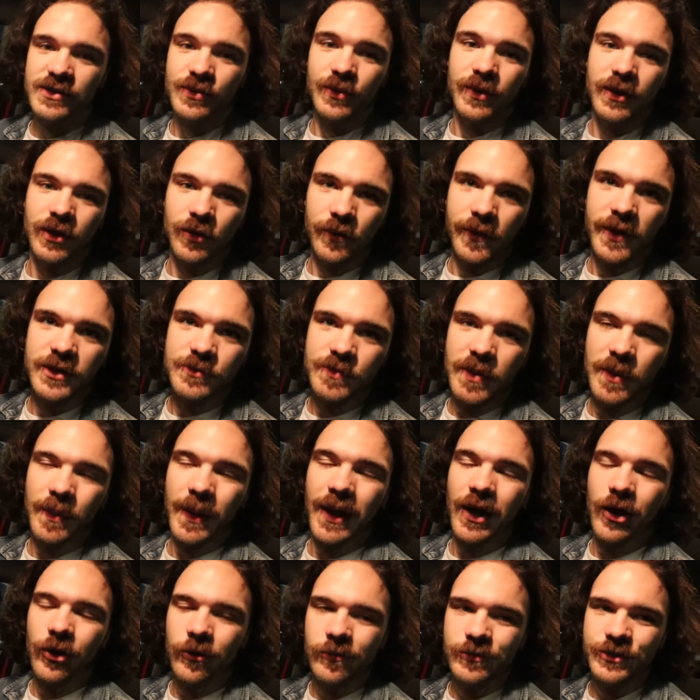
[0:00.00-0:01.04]
It will always be
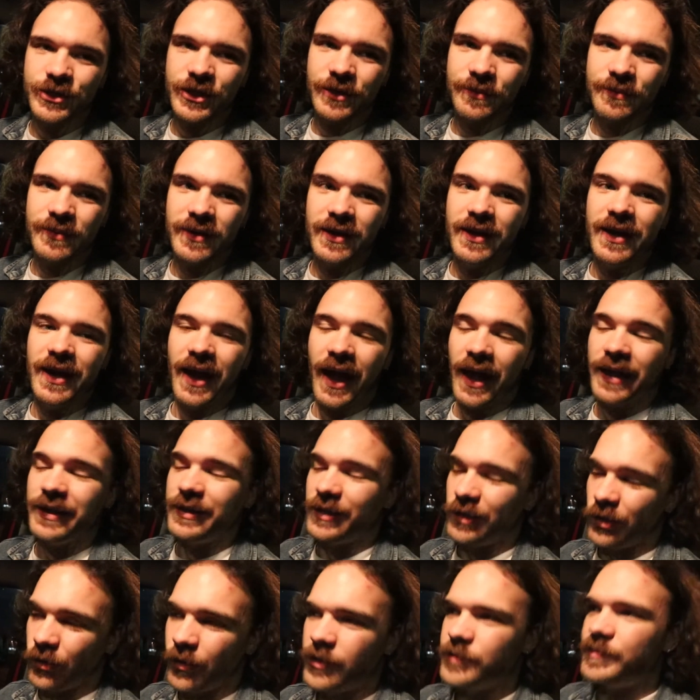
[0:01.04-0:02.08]
my home gym, and
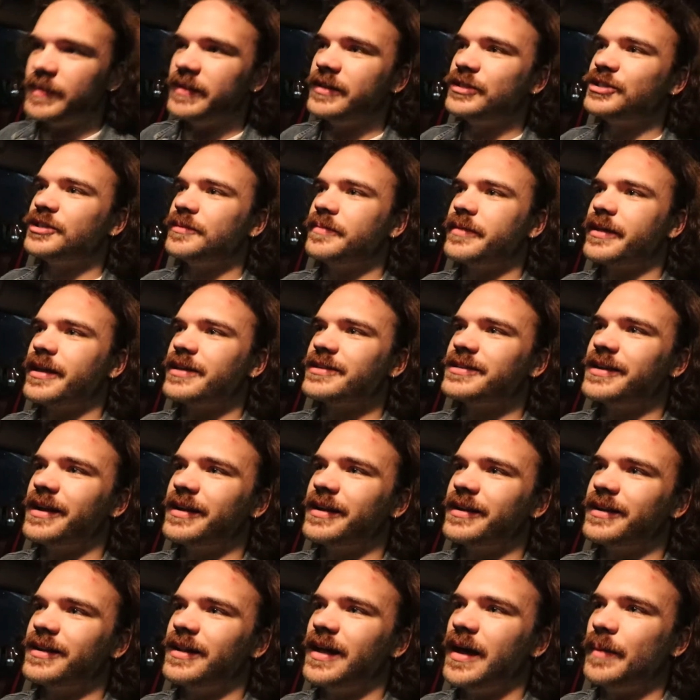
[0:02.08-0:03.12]
it'll always be the gym that I
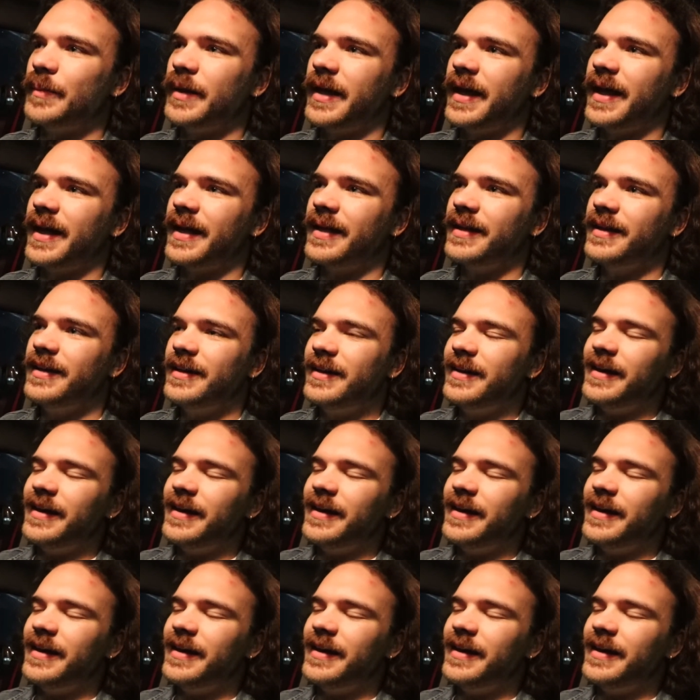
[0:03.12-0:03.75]
started climbing at.